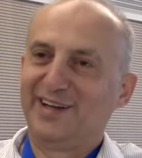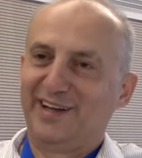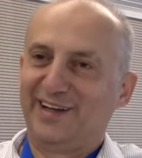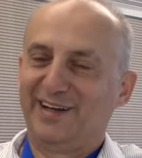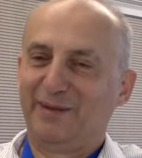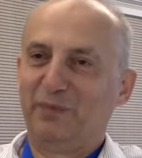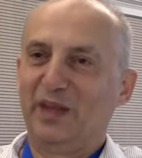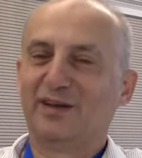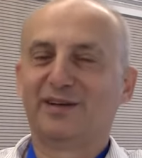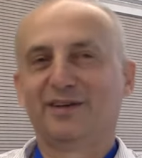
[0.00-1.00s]
to
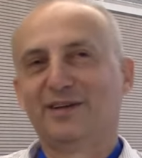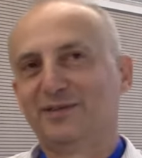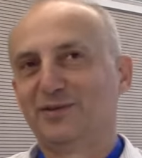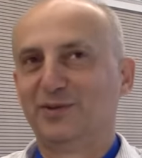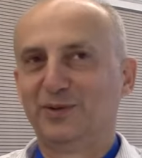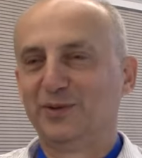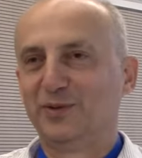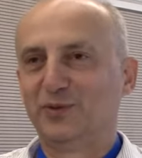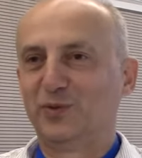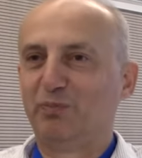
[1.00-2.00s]

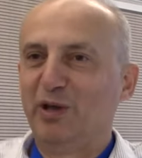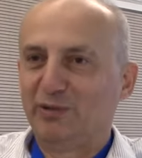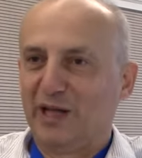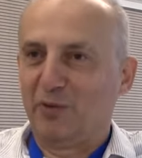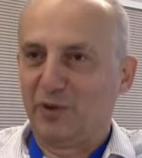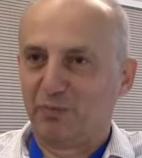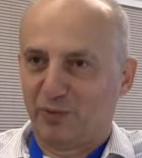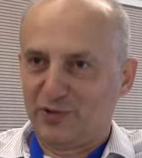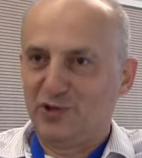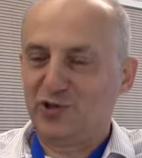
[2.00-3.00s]
build our
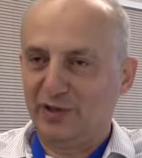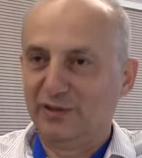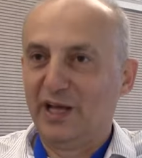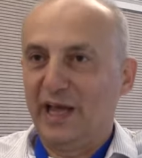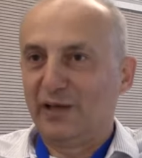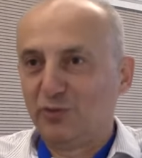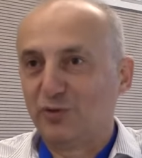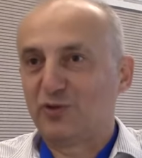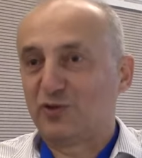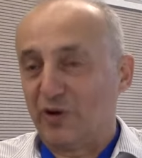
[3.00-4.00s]
position and
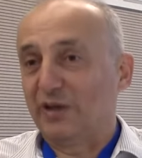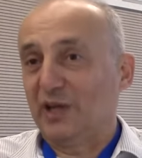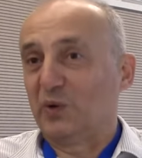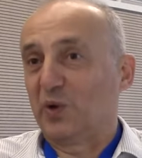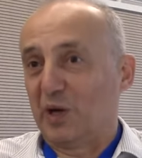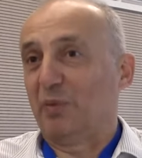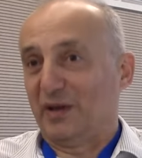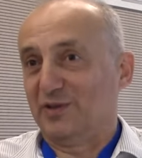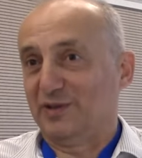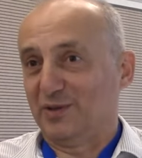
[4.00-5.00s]
to strengthen our
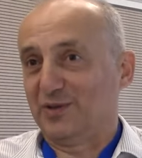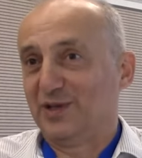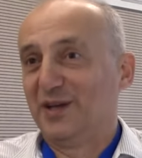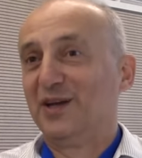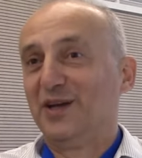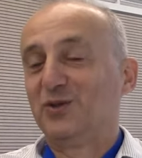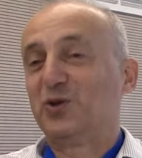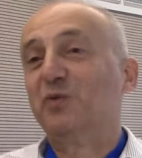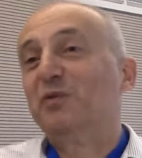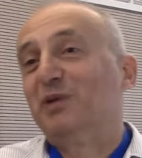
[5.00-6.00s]
capacities.
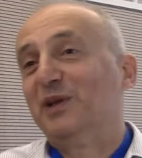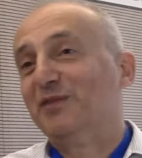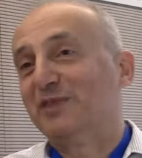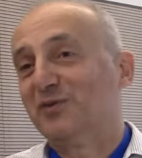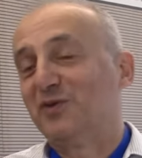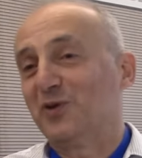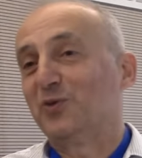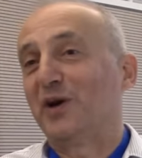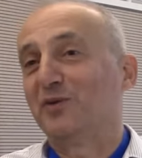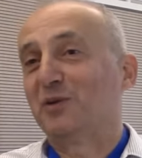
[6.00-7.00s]
So we believe that we are
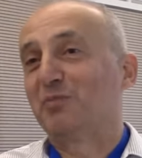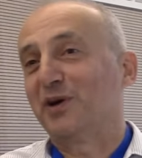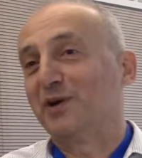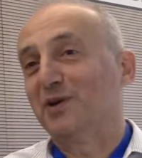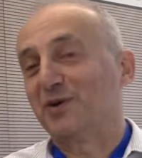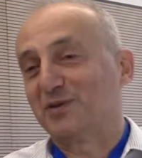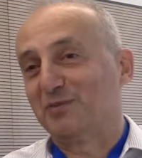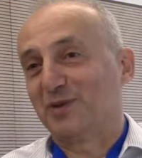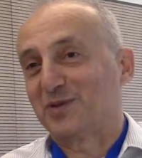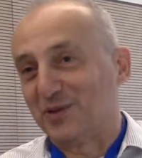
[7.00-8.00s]
one of the pioneers
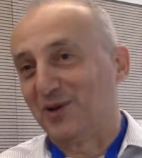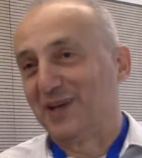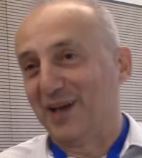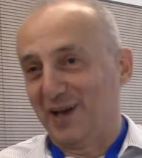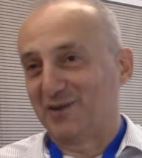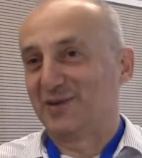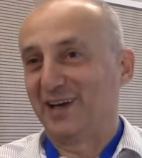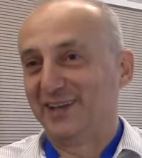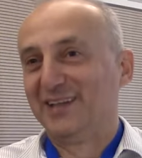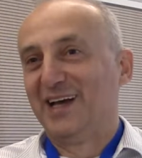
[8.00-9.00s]
in Macedonia,
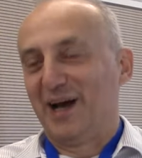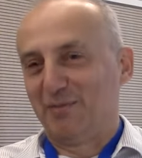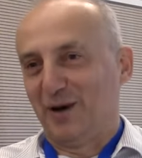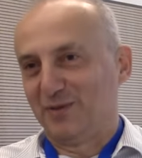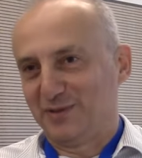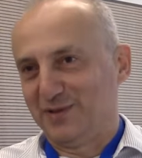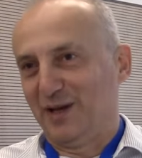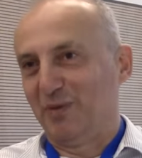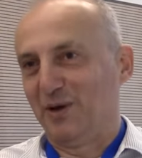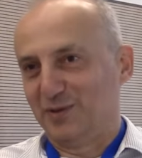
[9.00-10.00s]
actually, about
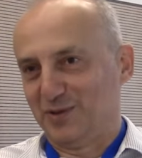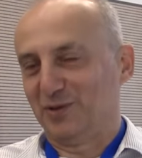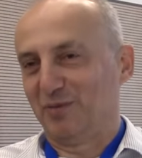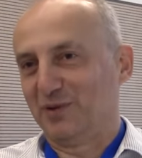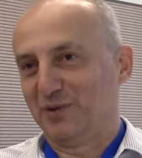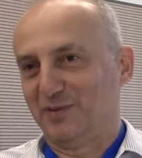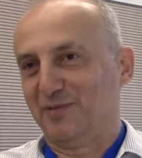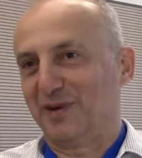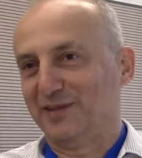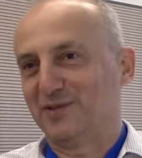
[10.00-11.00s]
this topic of
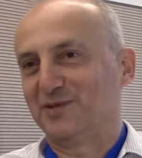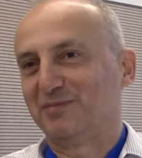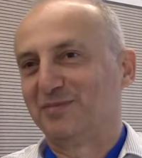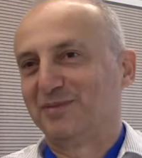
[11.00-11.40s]
apprenticeship.